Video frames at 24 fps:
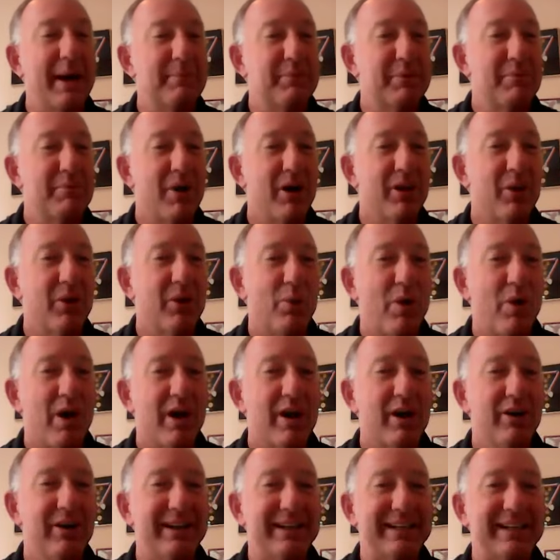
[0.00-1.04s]
kept them on the
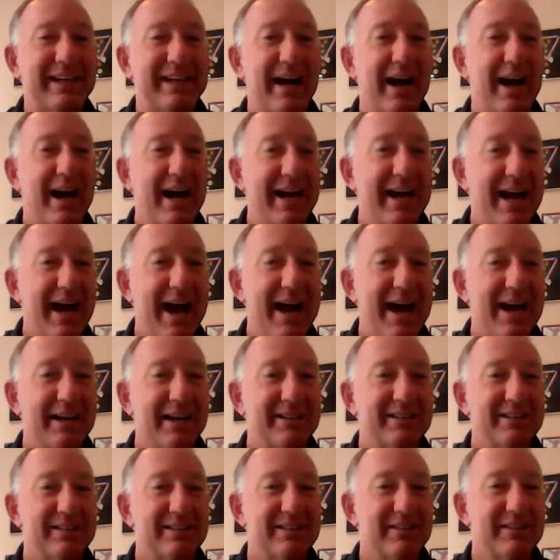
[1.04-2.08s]
water in
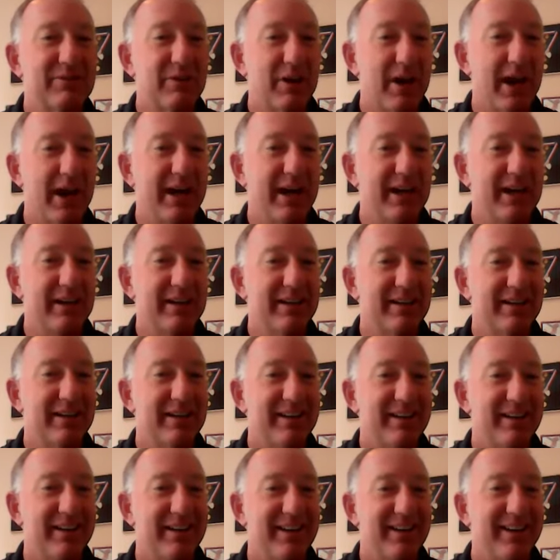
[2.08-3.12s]
kayaks, right?
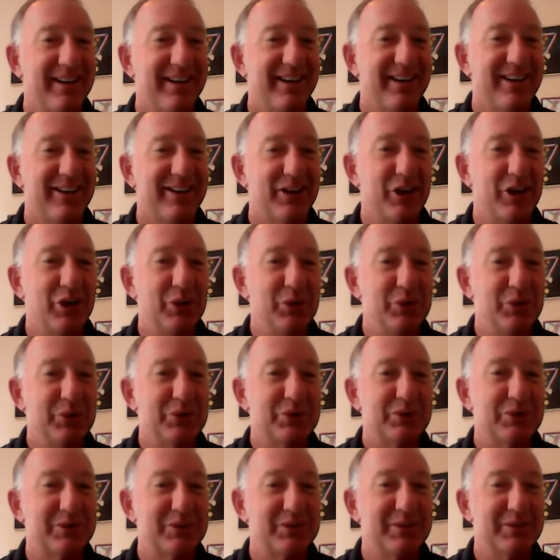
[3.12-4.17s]

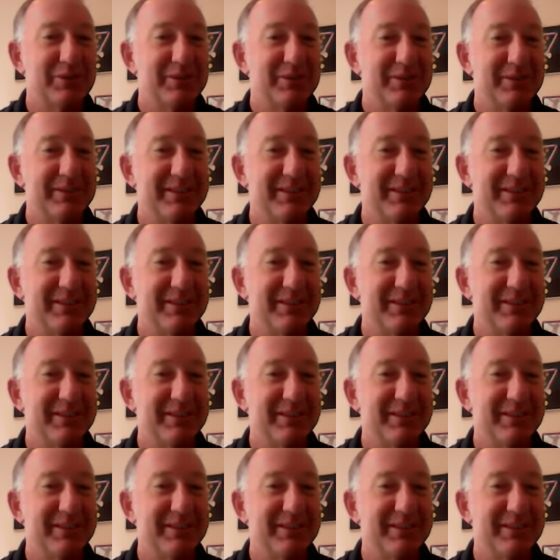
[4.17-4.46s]
Canoes?